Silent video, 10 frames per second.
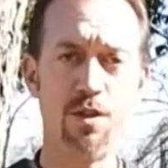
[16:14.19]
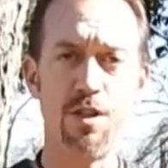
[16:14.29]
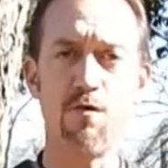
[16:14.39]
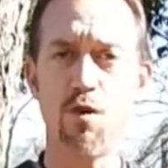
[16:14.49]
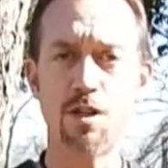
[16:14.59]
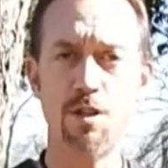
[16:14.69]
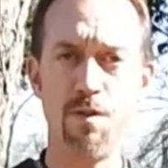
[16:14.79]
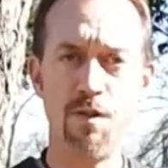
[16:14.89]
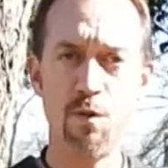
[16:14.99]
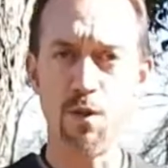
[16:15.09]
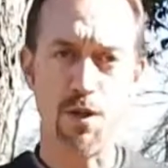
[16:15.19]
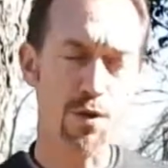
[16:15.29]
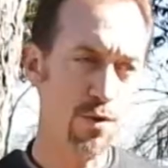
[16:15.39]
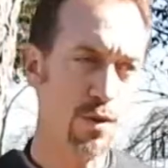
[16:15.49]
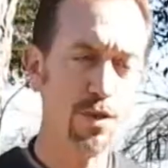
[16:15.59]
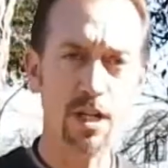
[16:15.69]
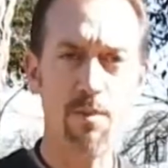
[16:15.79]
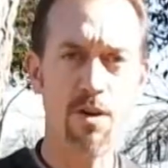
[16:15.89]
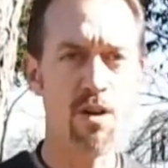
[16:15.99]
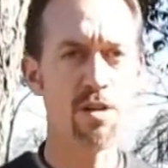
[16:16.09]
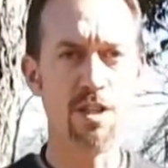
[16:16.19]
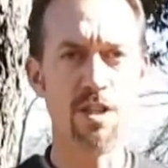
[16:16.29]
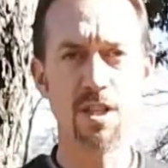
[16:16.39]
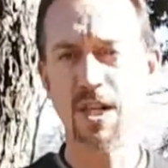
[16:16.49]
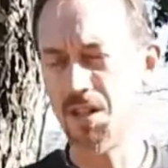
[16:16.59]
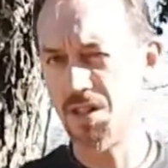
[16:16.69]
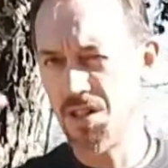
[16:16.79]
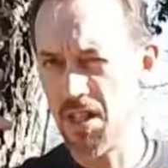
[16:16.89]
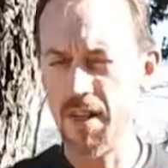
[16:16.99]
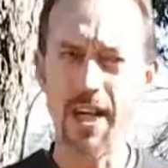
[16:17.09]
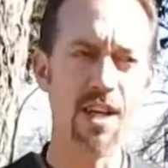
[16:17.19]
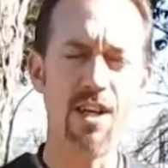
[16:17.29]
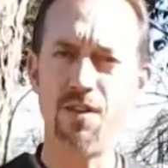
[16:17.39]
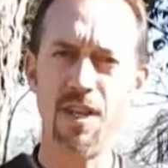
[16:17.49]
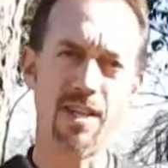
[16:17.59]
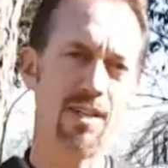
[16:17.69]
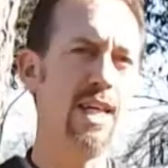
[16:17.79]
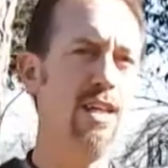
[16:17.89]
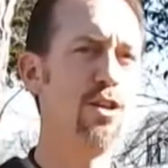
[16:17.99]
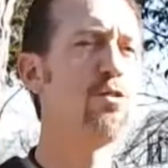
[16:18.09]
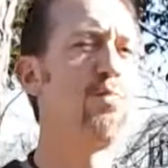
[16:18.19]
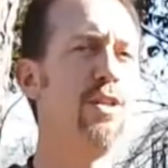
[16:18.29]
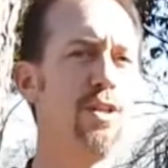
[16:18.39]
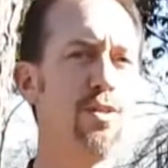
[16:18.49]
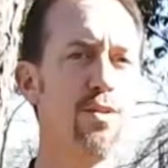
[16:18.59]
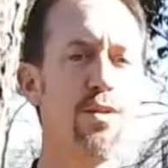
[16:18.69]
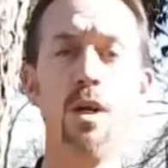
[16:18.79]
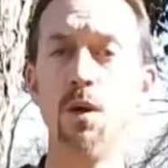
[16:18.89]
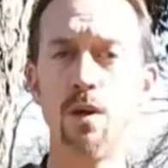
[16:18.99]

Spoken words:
or you've watched a movie where they're throwing Tomahawks and you think to yourself, hey, you know, that looks pretty cool,